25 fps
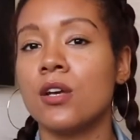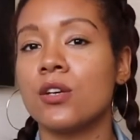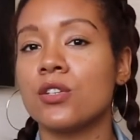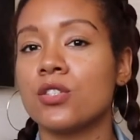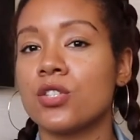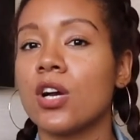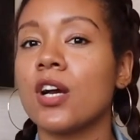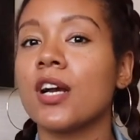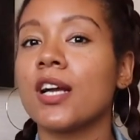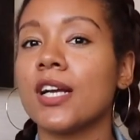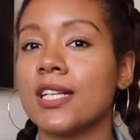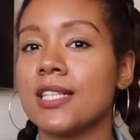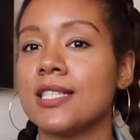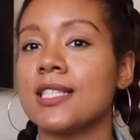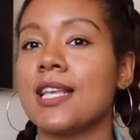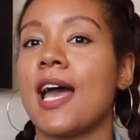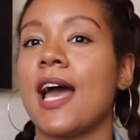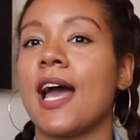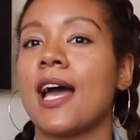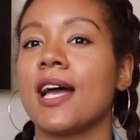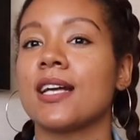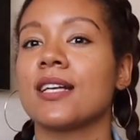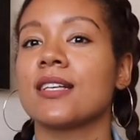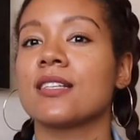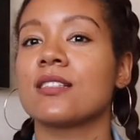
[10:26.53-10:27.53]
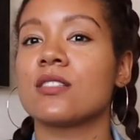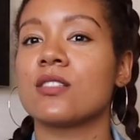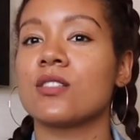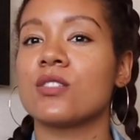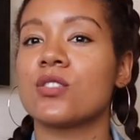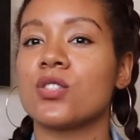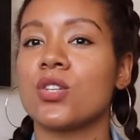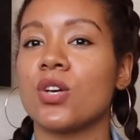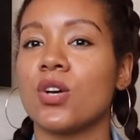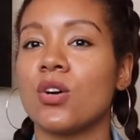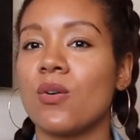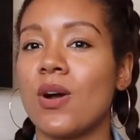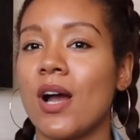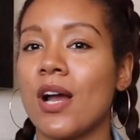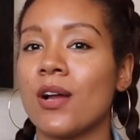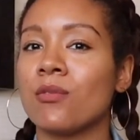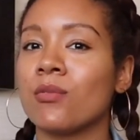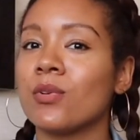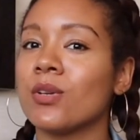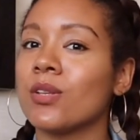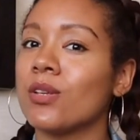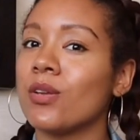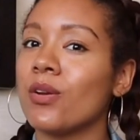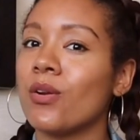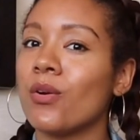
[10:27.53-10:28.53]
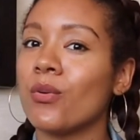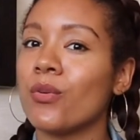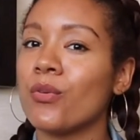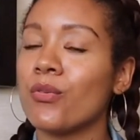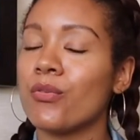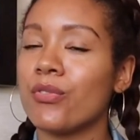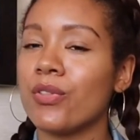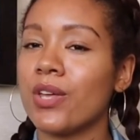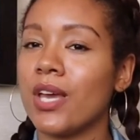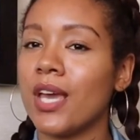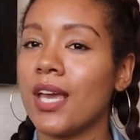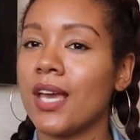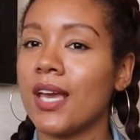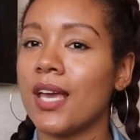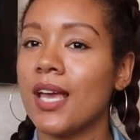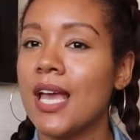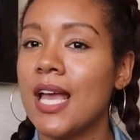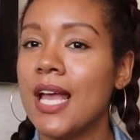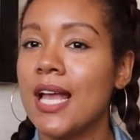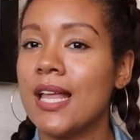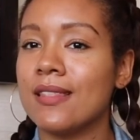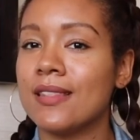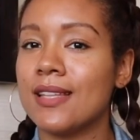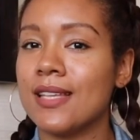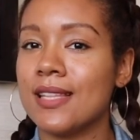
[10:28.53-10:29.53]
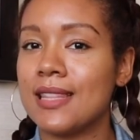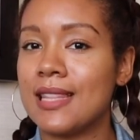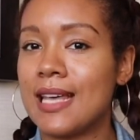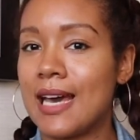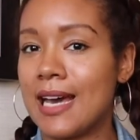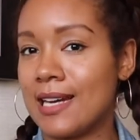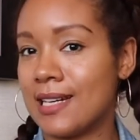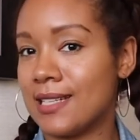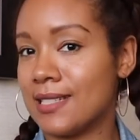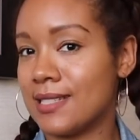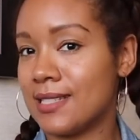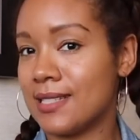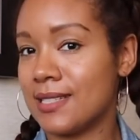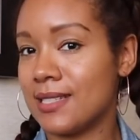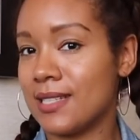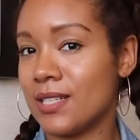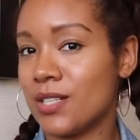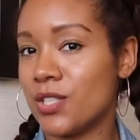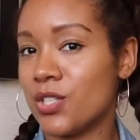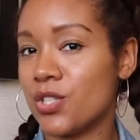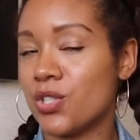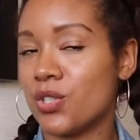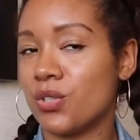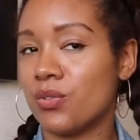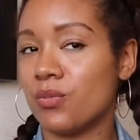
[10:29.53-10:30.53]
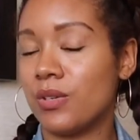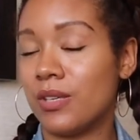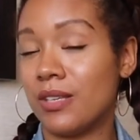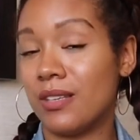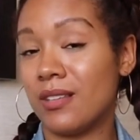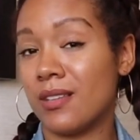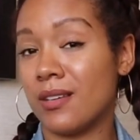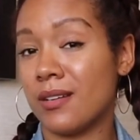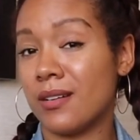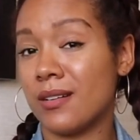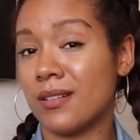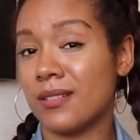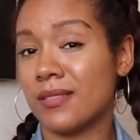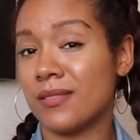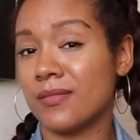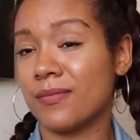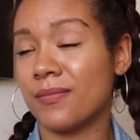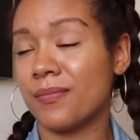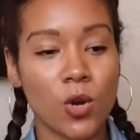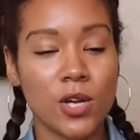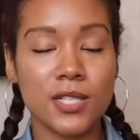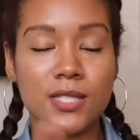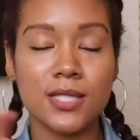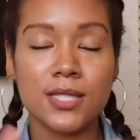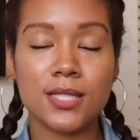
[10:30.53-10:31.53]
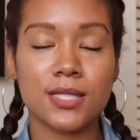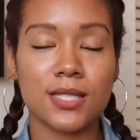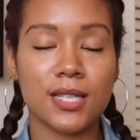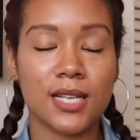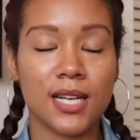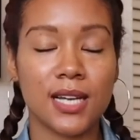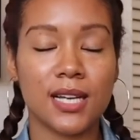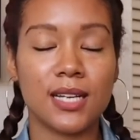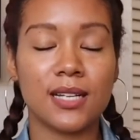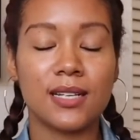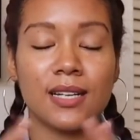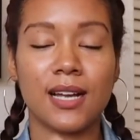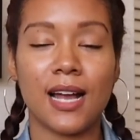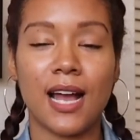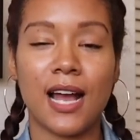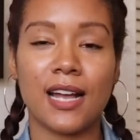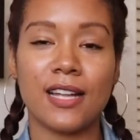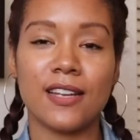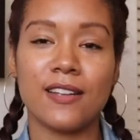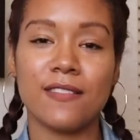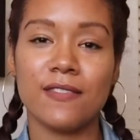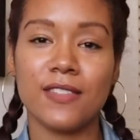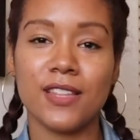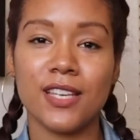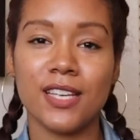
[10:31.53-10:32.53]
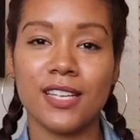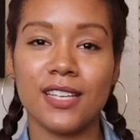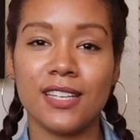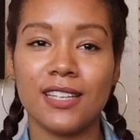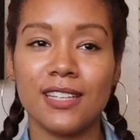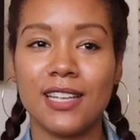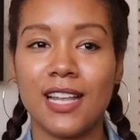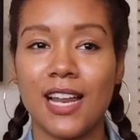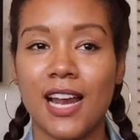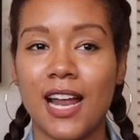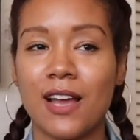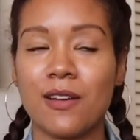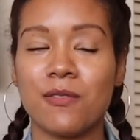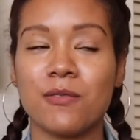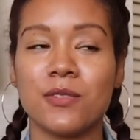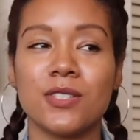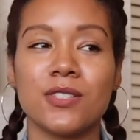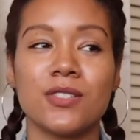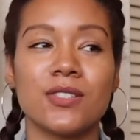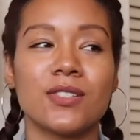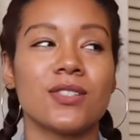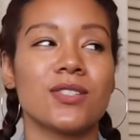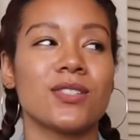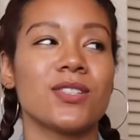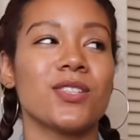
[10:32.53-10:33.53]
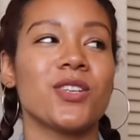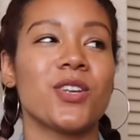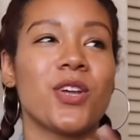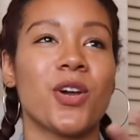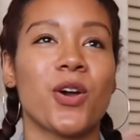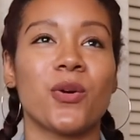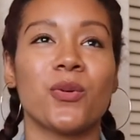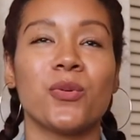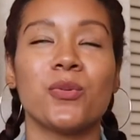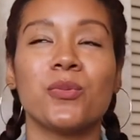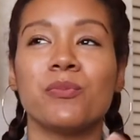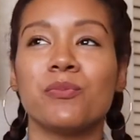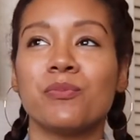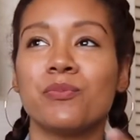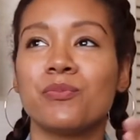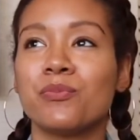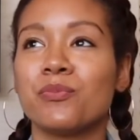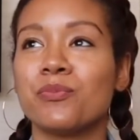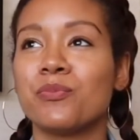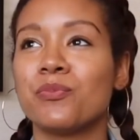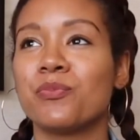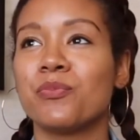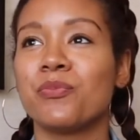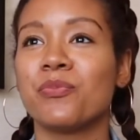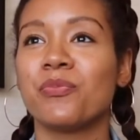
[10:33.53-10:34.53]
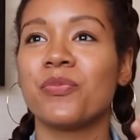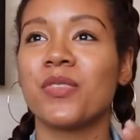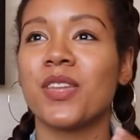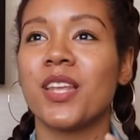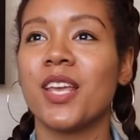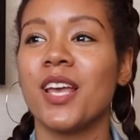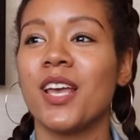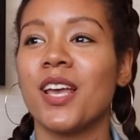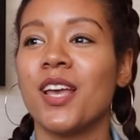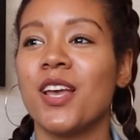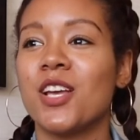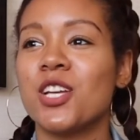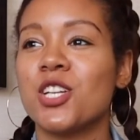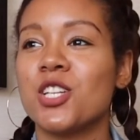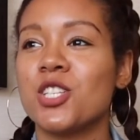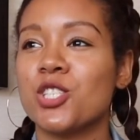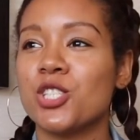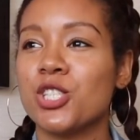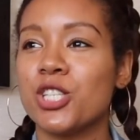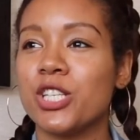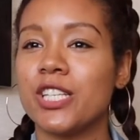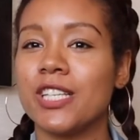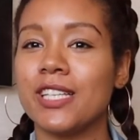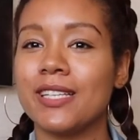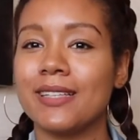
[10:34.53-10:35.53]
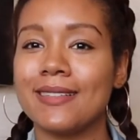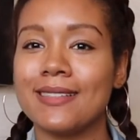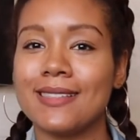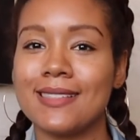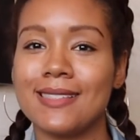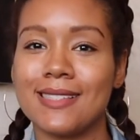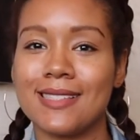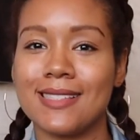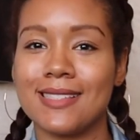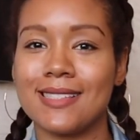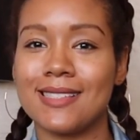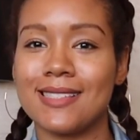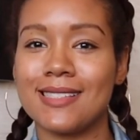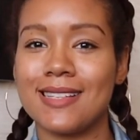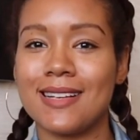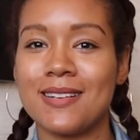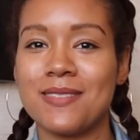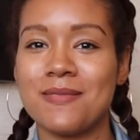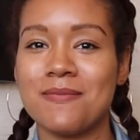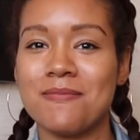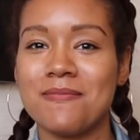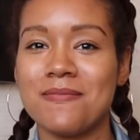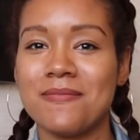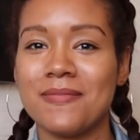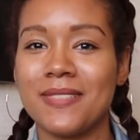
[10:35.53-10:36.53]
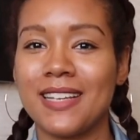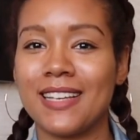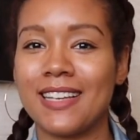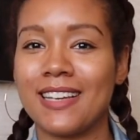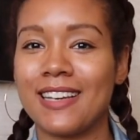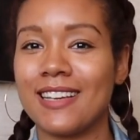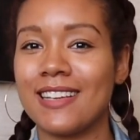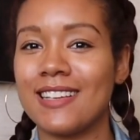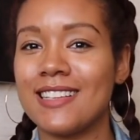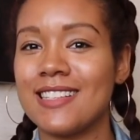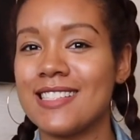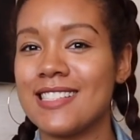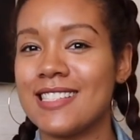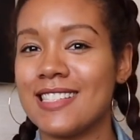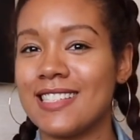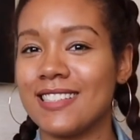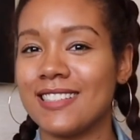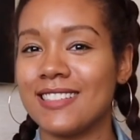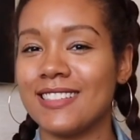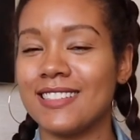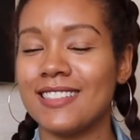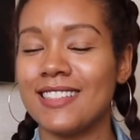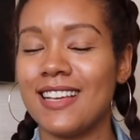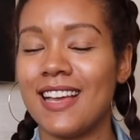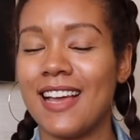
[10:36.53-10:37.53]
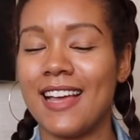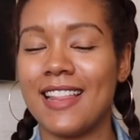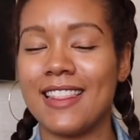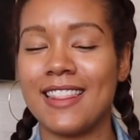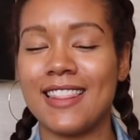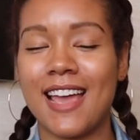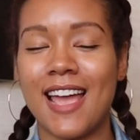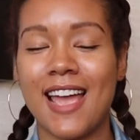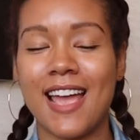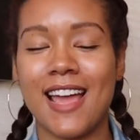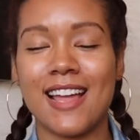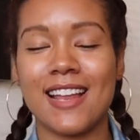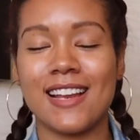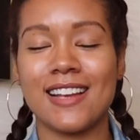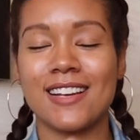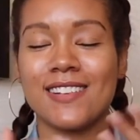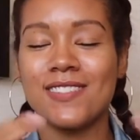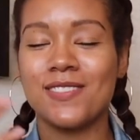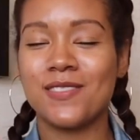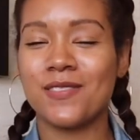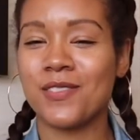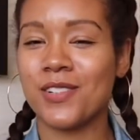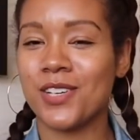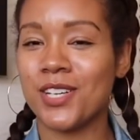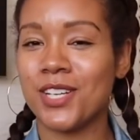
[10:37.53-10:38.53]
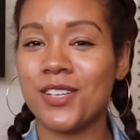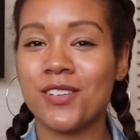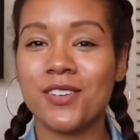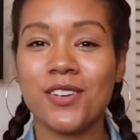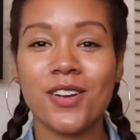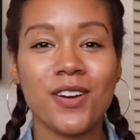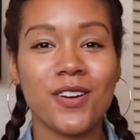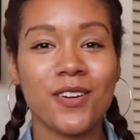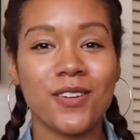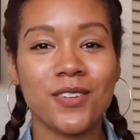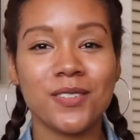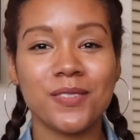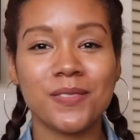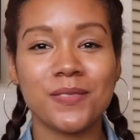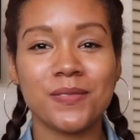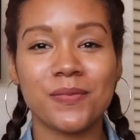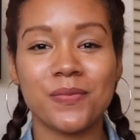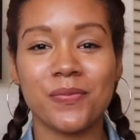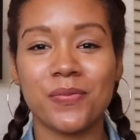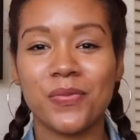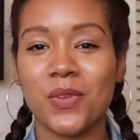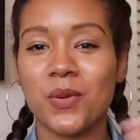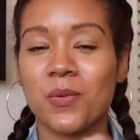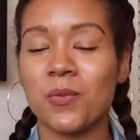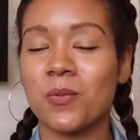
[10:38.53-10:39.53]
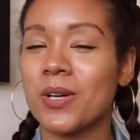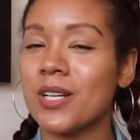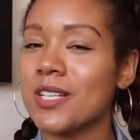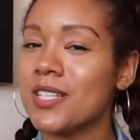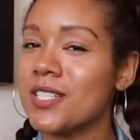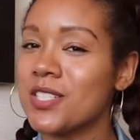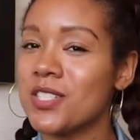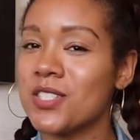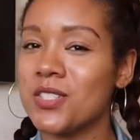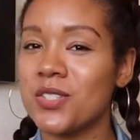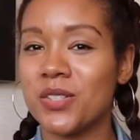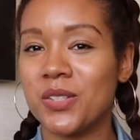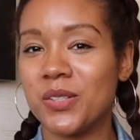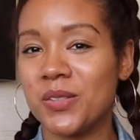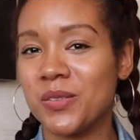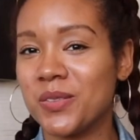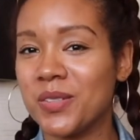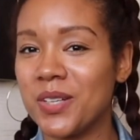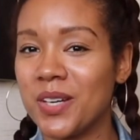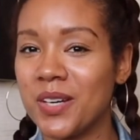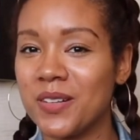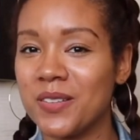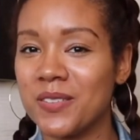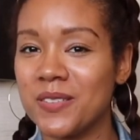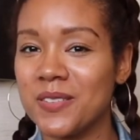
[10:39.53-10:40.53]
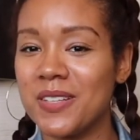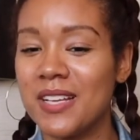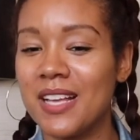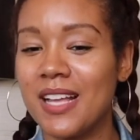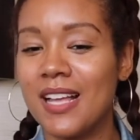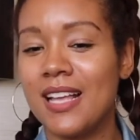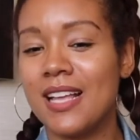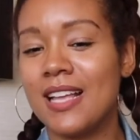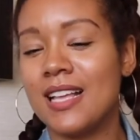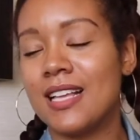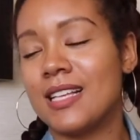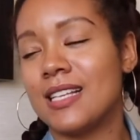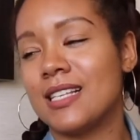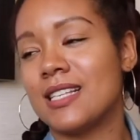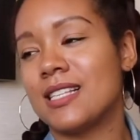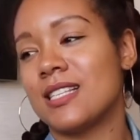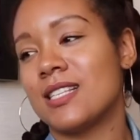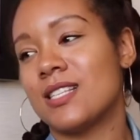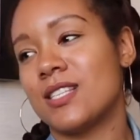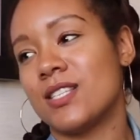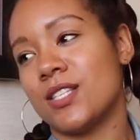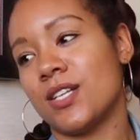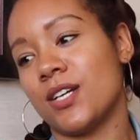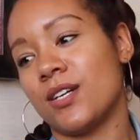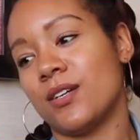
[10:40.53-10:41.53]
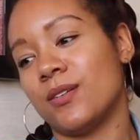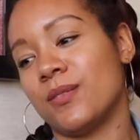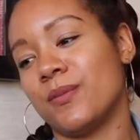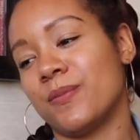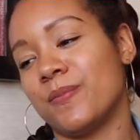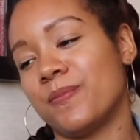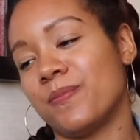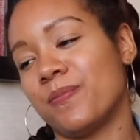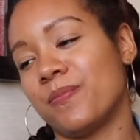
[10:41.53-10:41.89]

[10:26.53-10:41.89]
target tags so i really don't think that that is the issue either was kind of thinking that i was you know cheating the system getting a deal and then what do you know what do you know so